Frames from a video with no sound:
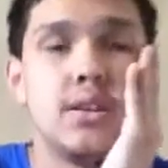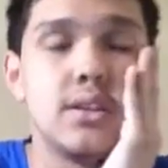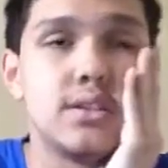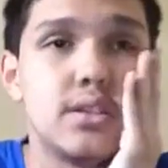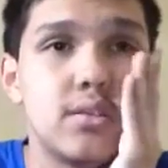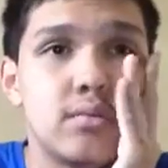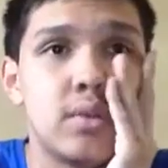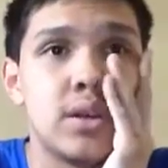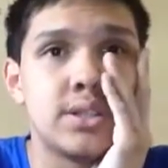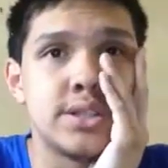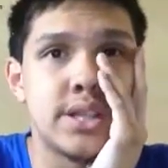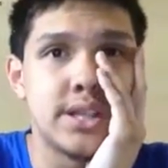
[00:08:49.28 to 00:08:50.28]
And so
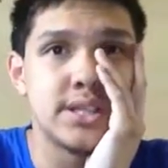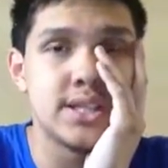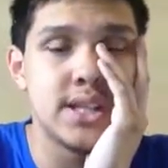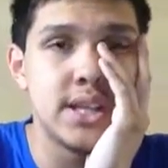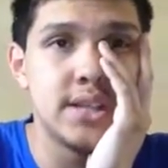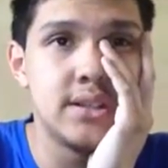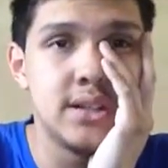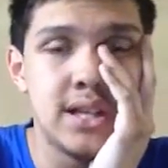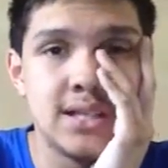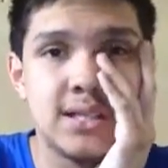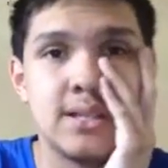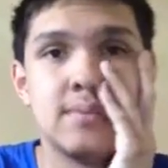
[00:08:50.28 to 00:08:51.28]
Ross Chastain
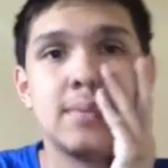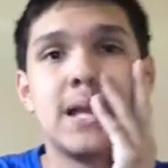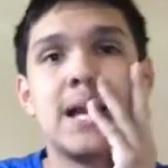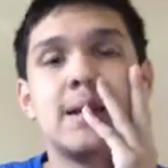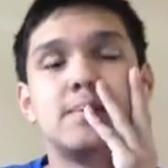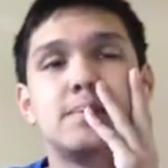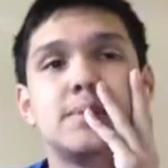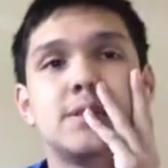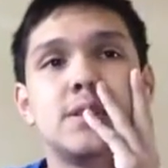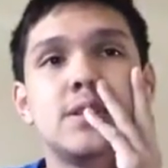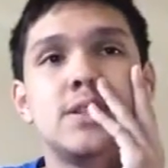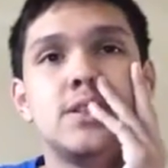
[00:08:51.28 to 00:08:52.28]
led some laps
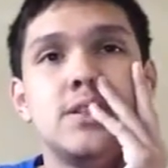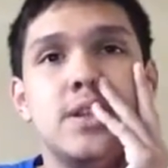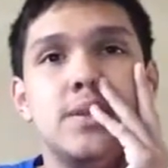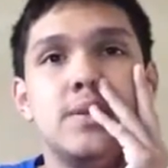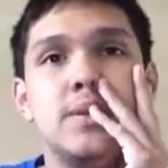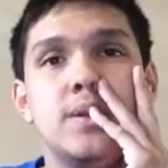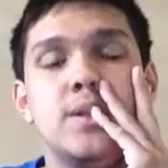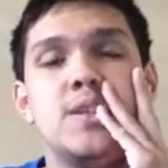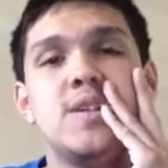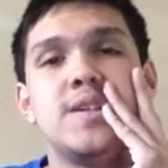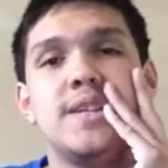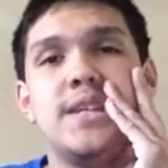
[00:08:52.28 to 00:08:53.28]

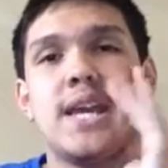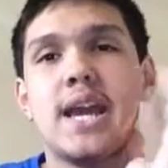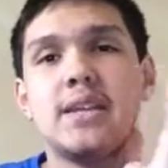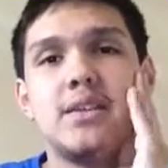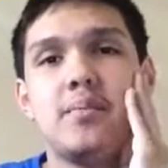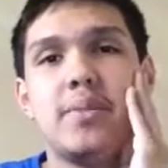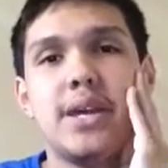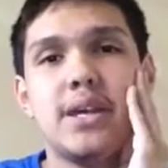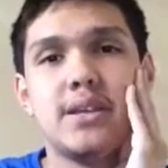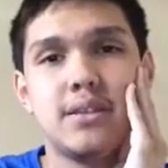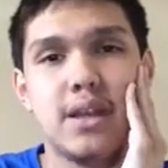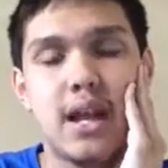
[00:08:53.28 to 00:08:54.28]
until he had to
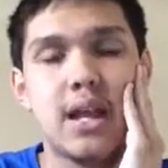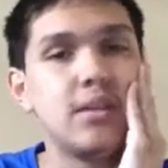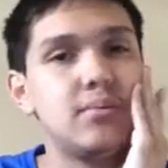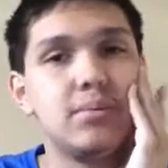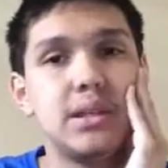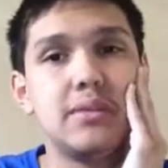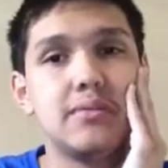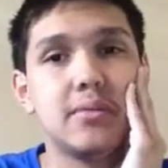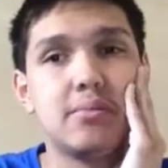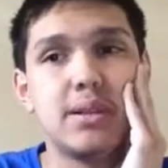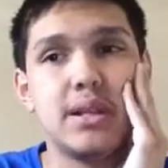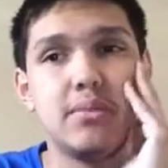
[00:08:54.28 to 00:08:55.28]
pit. I don't blame him
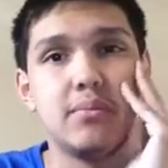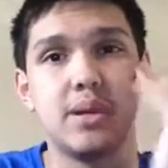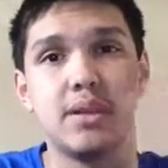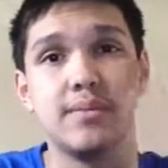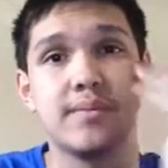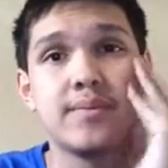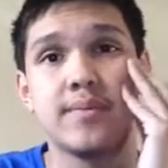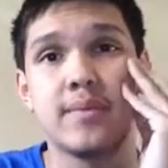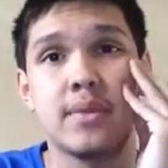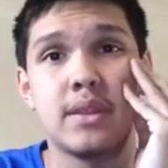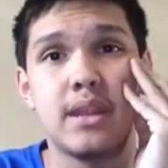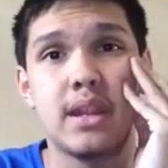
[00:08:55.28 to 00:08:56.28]
for pitting, but
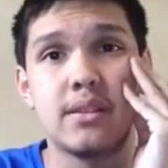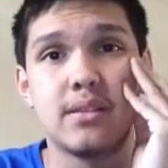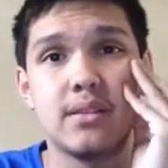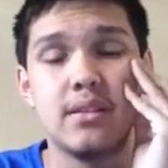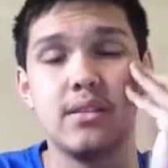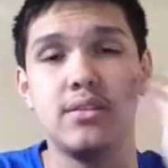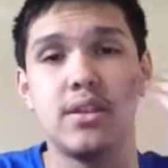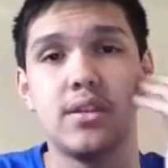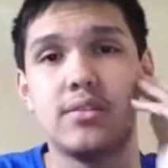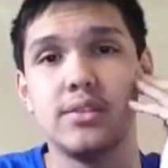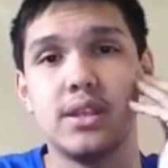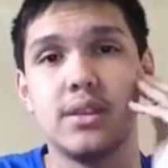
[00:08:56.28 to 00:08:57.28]
that,
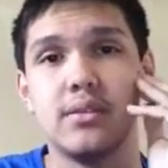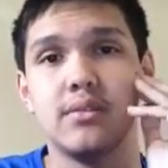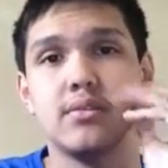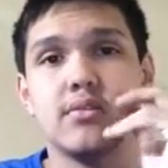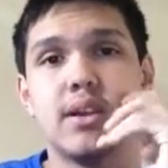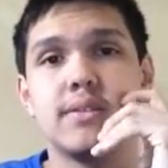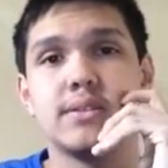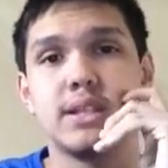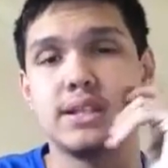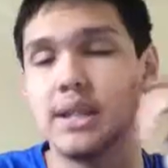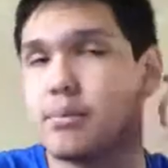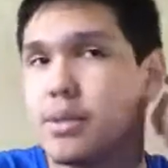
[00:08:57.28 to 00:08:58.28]
the drivers
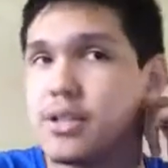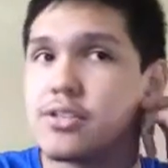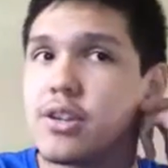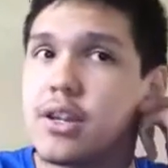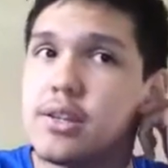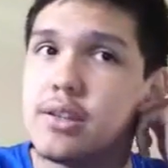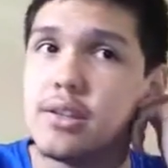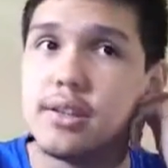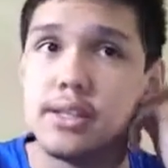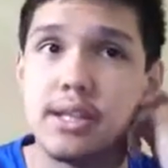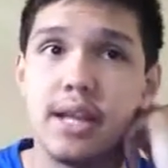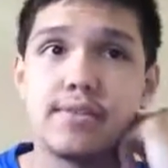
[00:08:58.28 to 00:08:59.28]
like that play strategy.
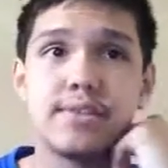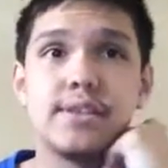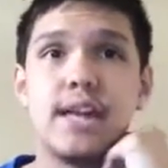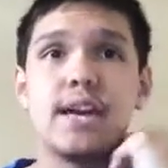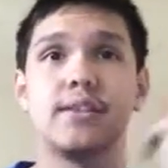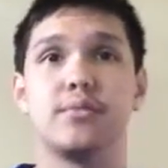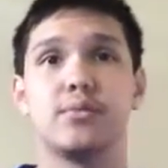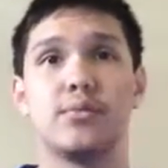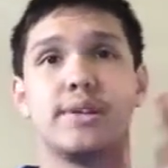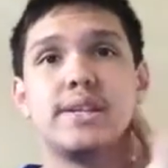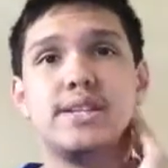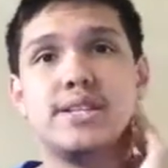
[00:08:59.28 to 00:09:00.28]
Then after that,
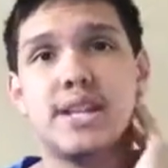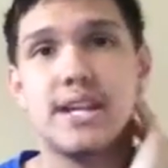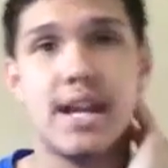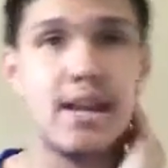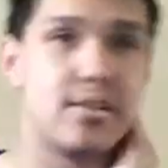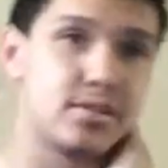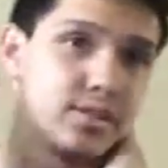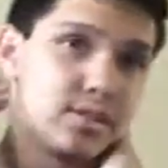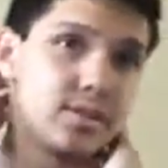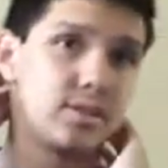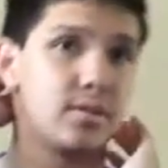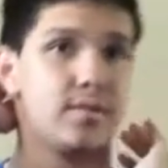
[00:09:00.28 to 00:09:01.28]
Ricky Stenhouse.